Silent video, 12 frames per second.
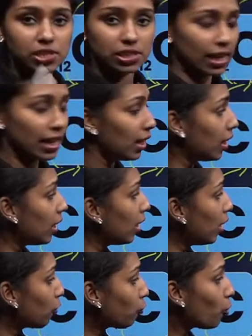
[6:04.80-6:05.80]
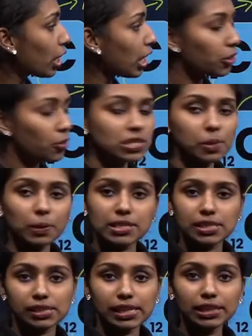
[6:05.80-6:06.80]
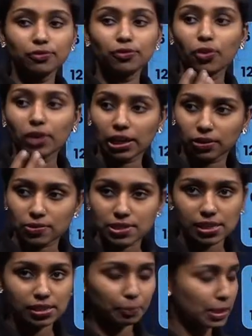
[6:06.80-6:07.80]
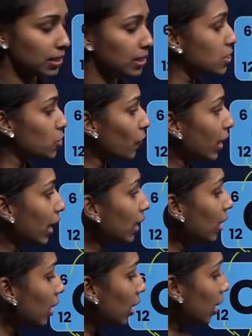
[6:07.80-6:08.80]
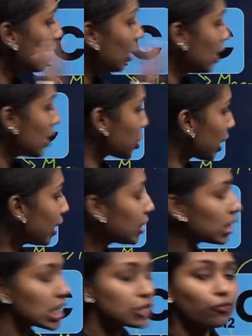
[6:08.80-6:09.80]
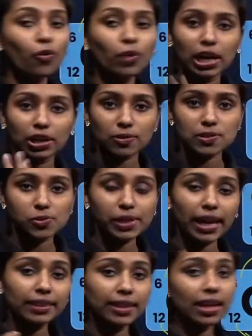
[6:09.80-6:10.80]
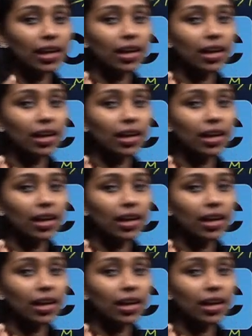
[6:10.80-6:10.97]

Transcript: shell, 4 electrons are present, right? 4 electrons are present. So we can share these 4 electrons to get the